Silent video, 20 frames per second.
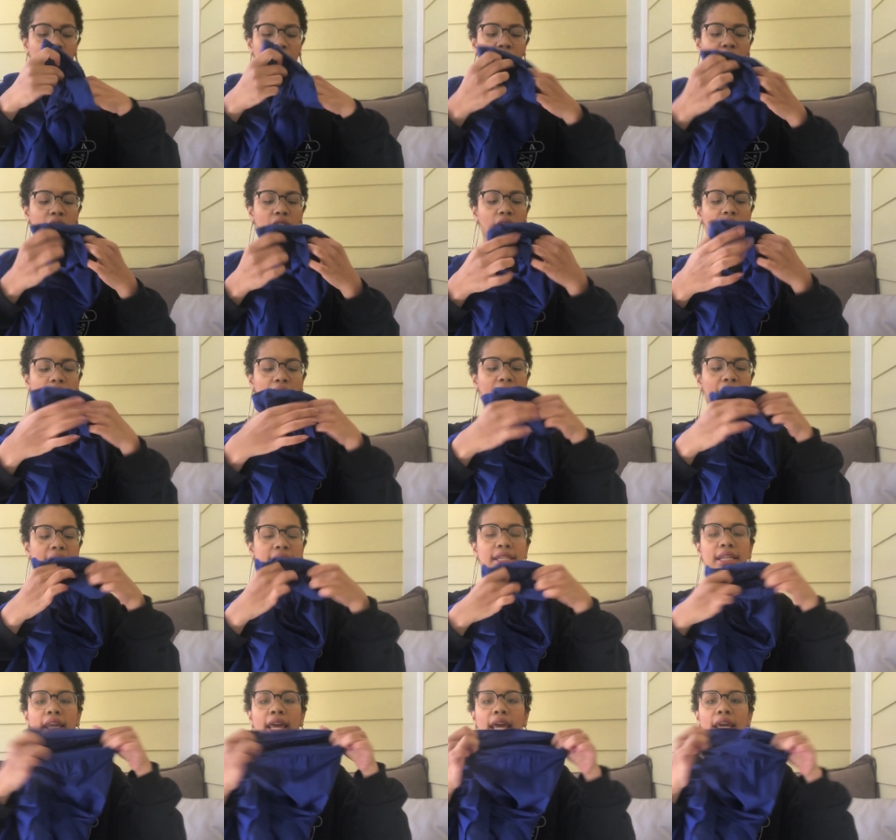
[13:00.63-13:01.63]
like the
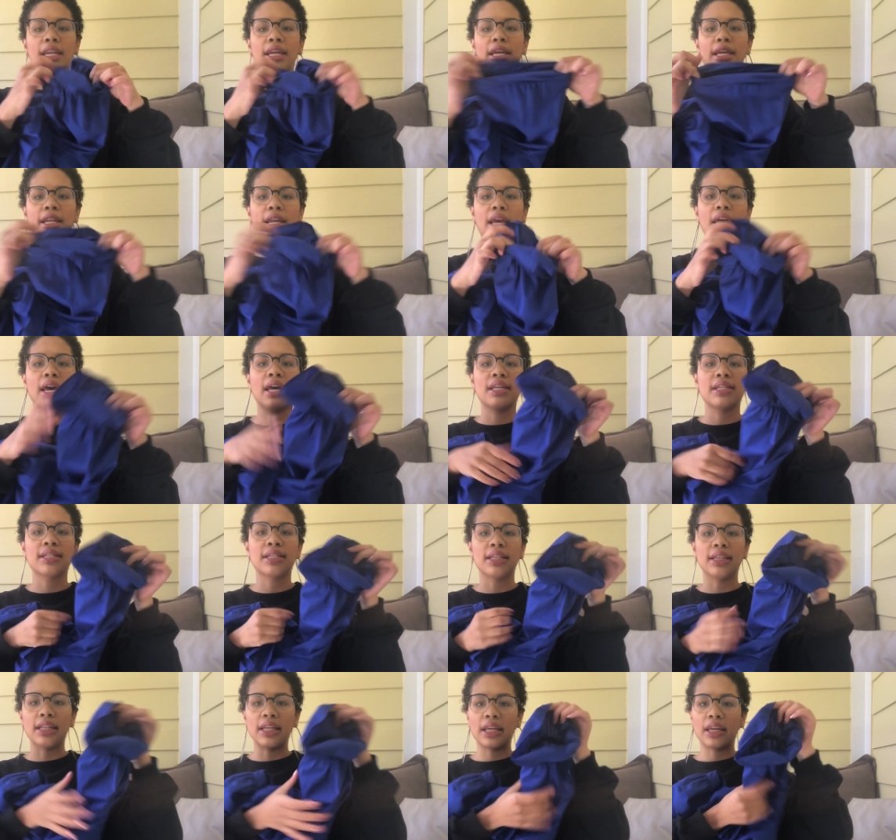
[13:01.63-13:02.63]
elasticated
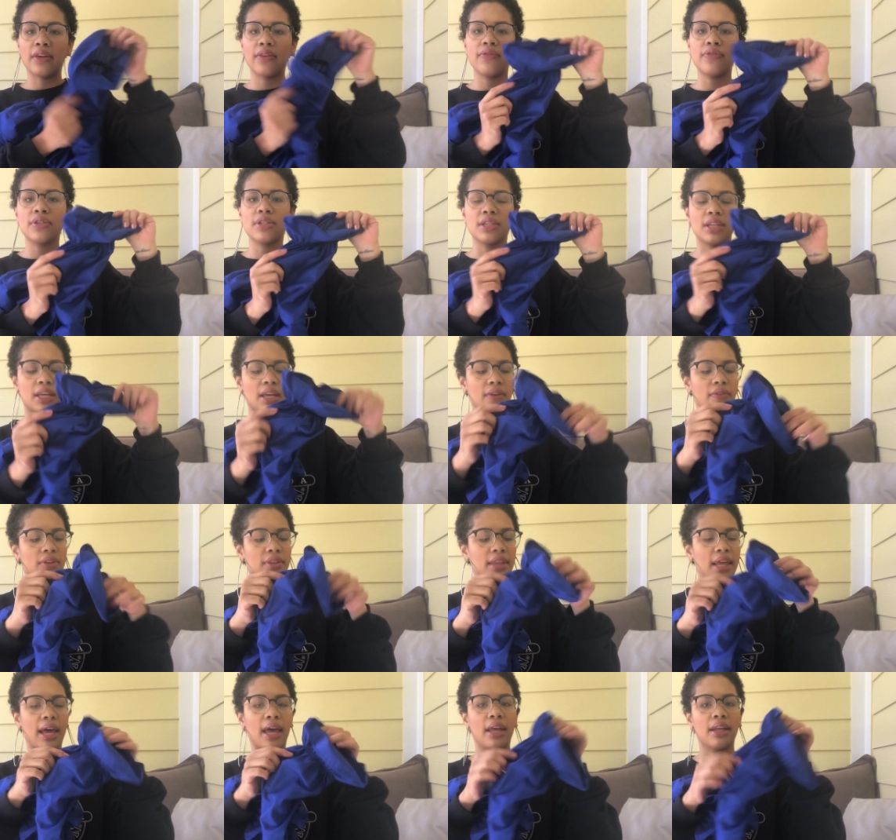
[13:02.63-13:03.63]
sleeves to give
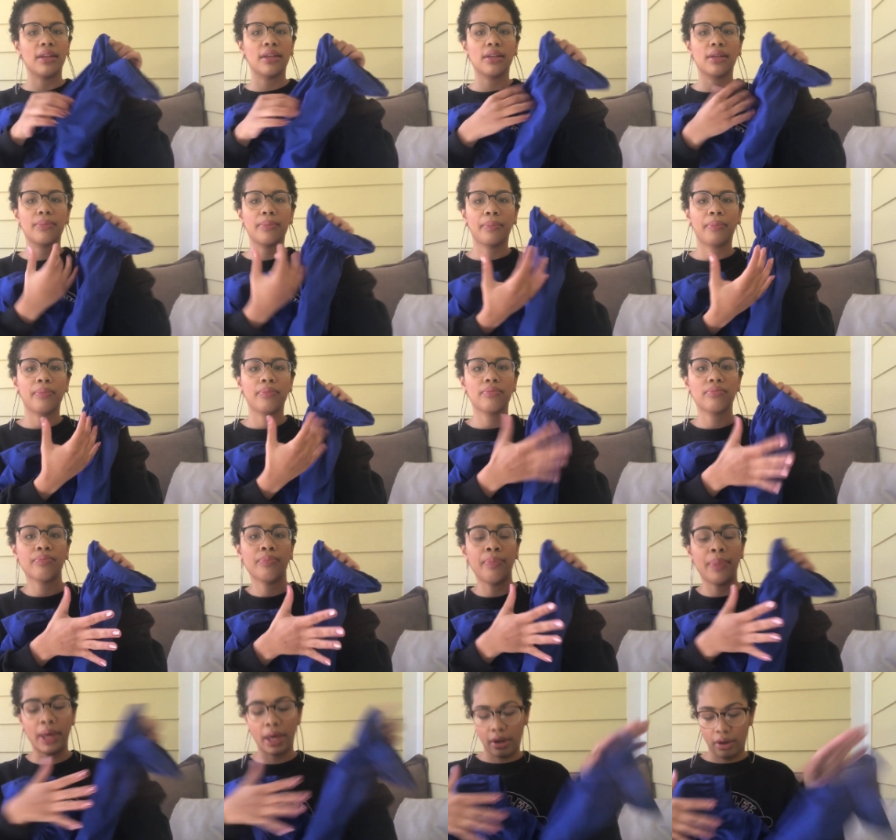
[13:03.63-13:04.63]
it that
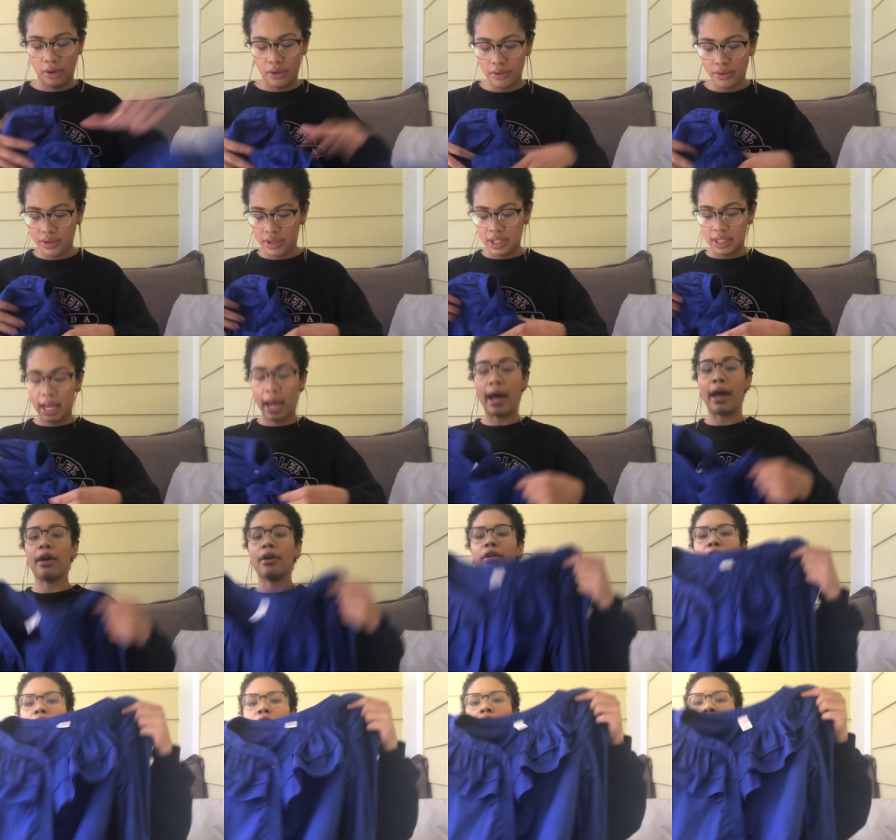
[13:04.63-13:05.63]
bell
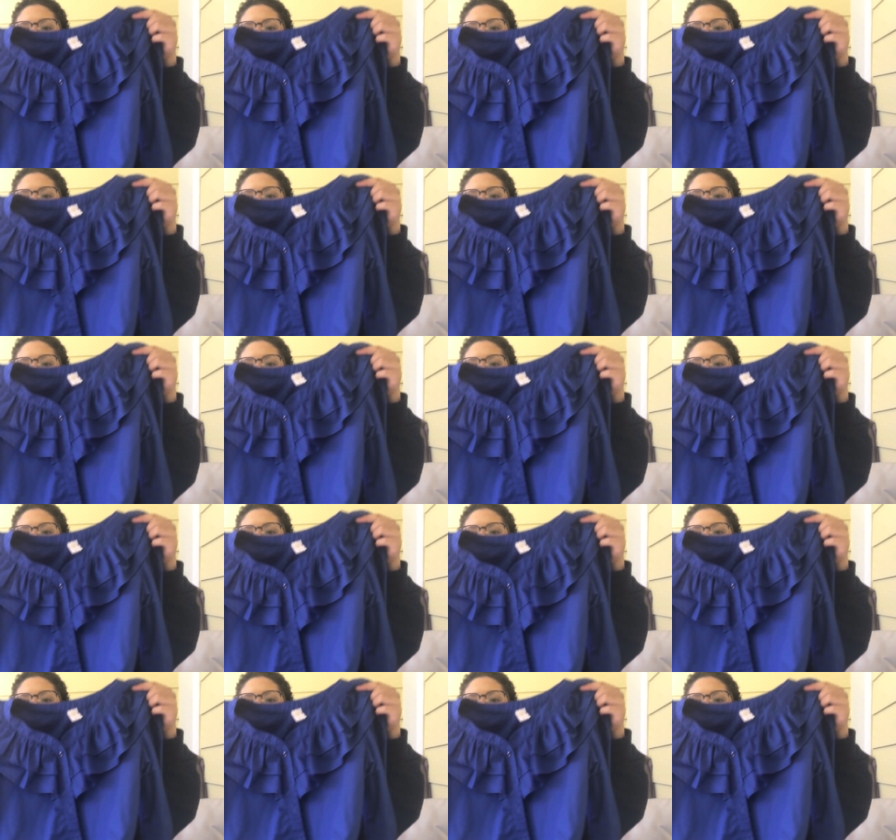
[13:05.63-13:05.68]
style.